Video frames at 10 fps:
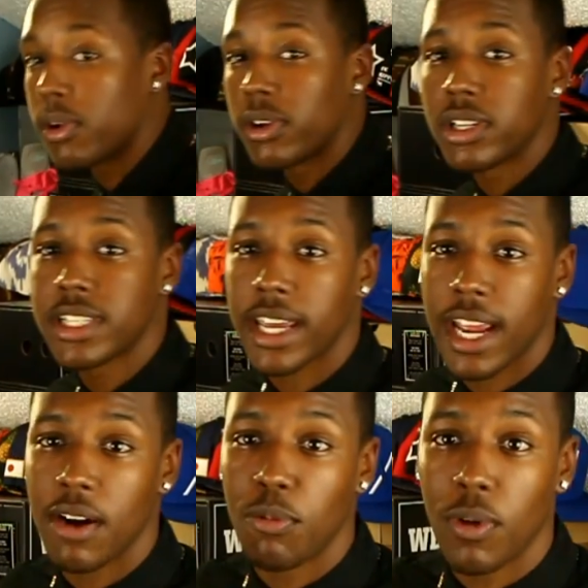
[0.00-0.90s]
only gonna take
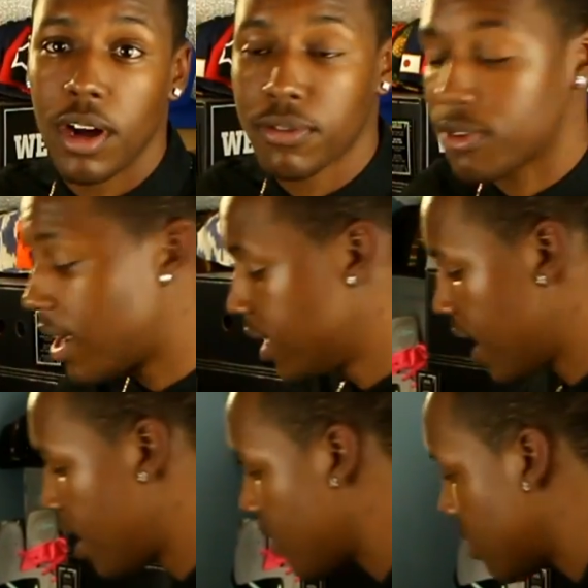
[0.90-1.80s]
care of one for right
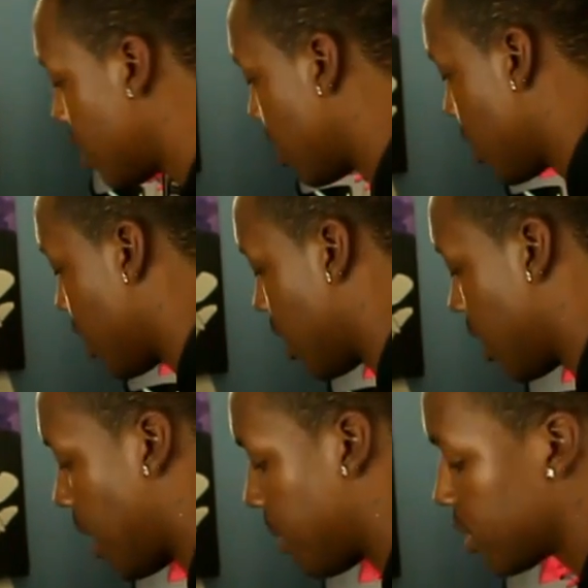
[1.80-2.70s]
now
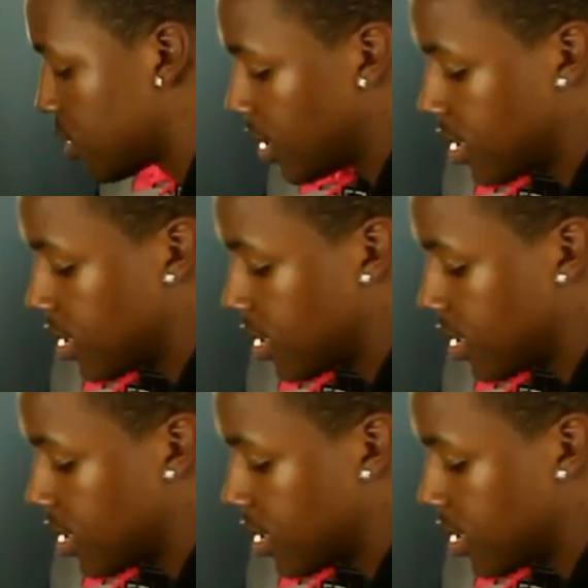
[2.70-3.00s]
uh, I'm gonna do